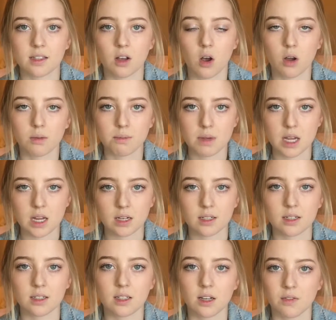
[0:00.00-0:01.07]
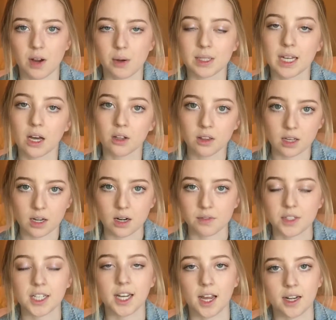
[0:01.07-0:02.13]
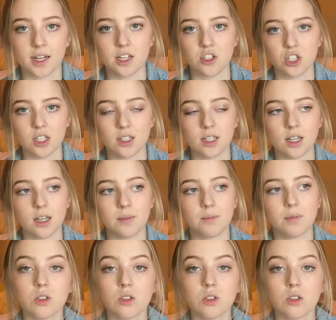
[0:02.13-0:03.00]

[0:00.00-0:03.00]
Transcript: on me to see if I was healthy enough to get an EGD.